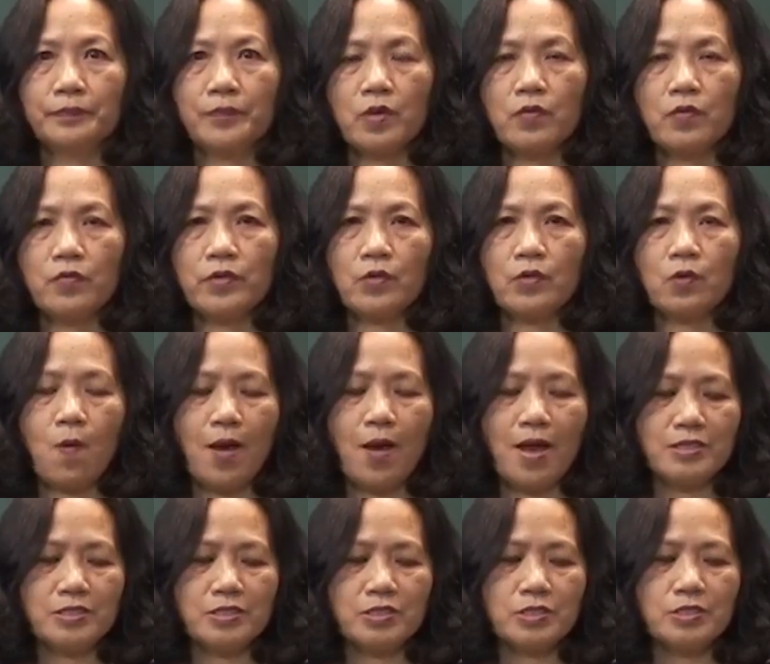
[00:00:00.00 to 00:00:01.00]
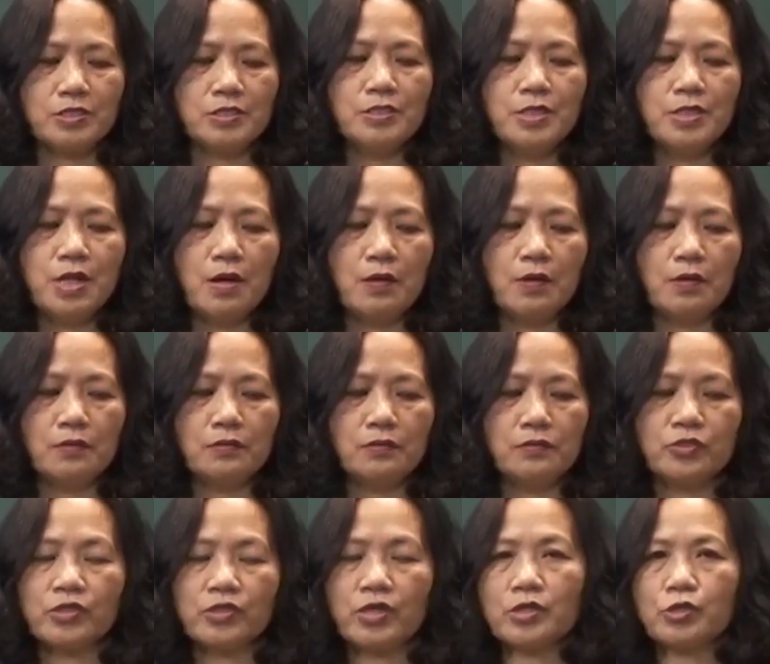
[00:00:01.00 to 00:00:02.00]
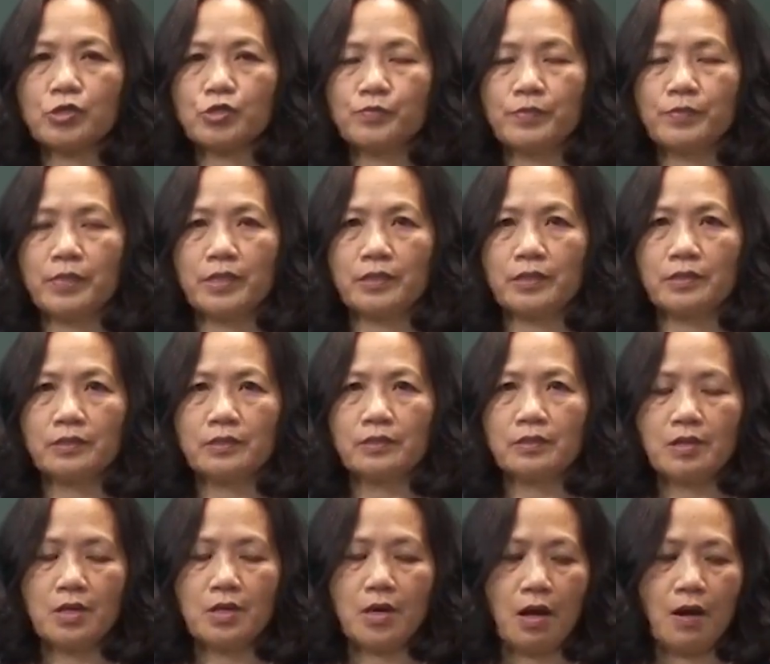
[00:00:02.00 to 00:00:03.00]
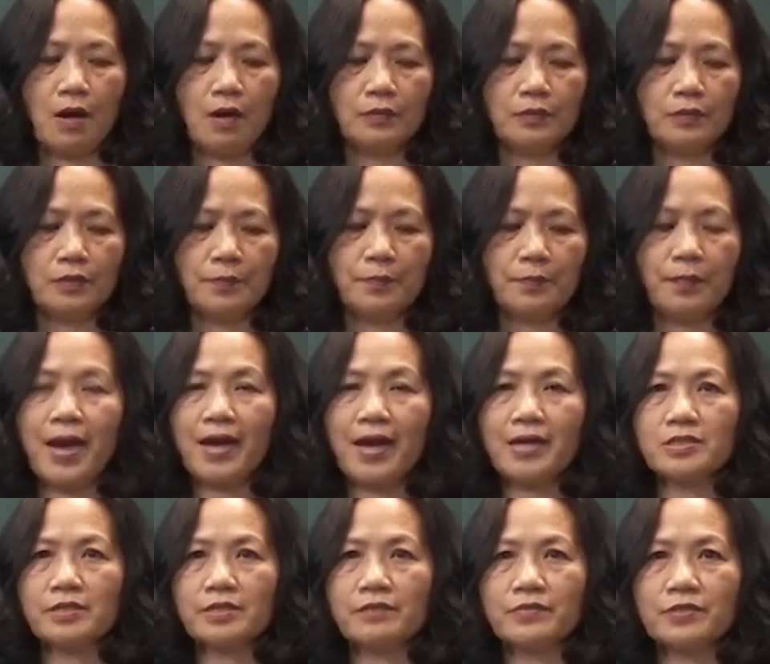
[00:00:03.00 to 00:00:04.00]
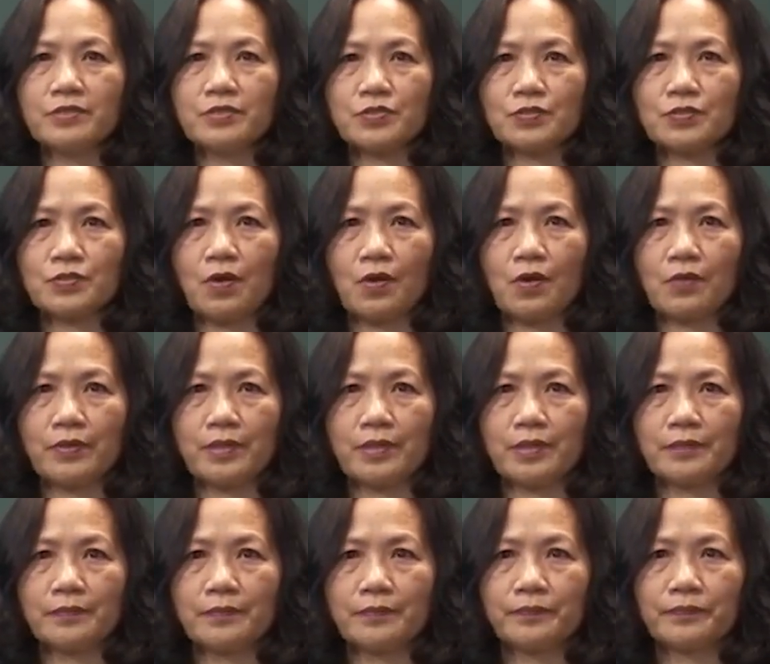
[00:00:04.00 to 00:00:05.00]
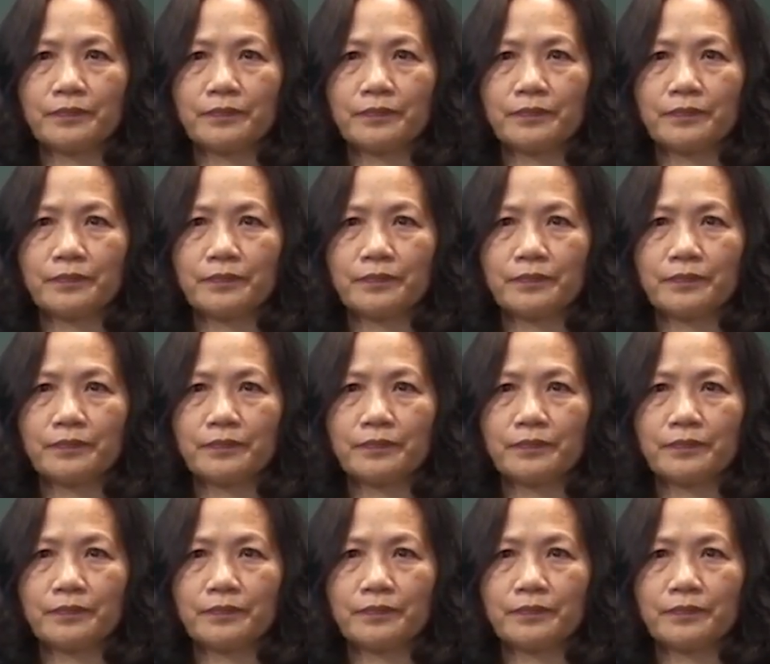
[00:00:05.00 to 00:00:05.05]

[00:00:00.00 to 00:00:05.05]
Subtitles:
requires no judgment on the part of the scorer.